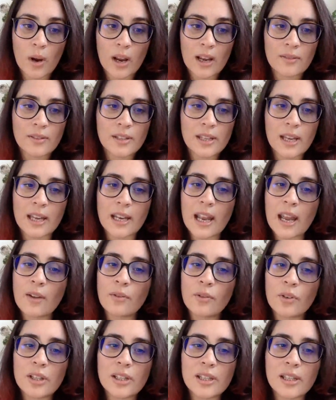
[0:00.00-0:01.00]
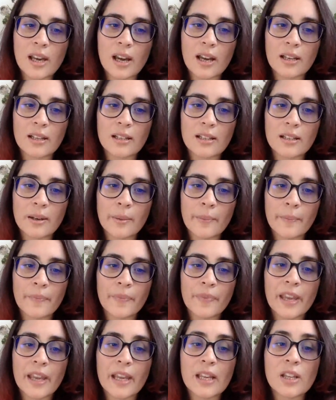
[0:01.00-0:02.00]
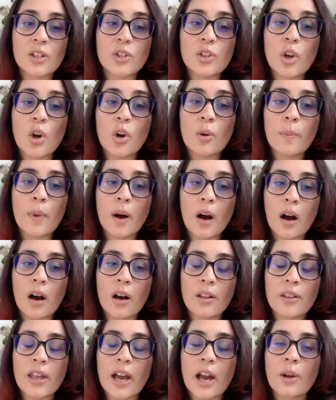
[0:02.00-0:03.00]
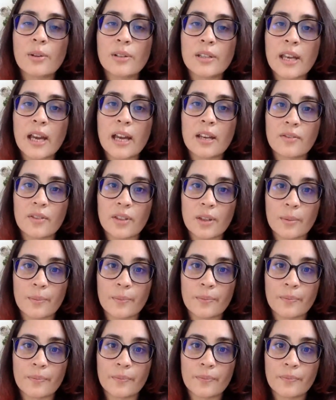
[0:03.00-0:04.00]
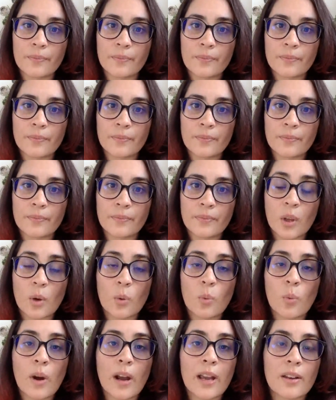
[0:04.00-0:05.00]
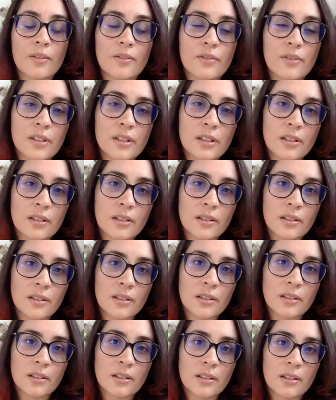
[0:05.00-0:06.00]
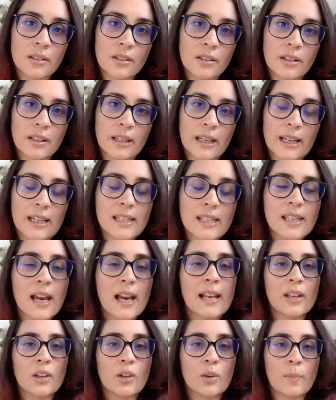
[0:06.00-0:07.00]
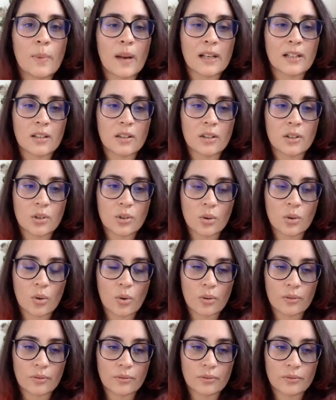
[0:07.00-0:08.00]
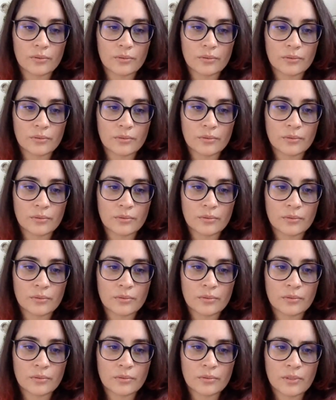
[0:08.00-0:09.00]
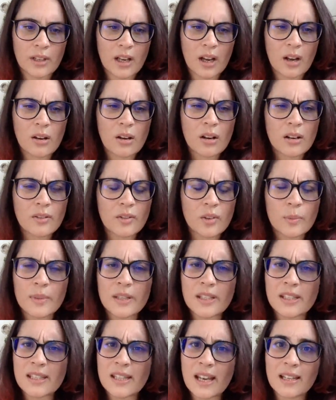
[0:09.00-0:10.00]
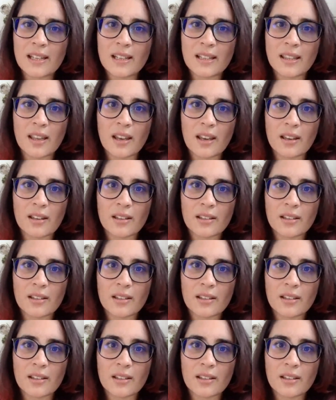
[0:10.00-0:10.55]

Waves at every side, there is no path outside of them. Waves. Exiling you back to the shore. How long have you been standing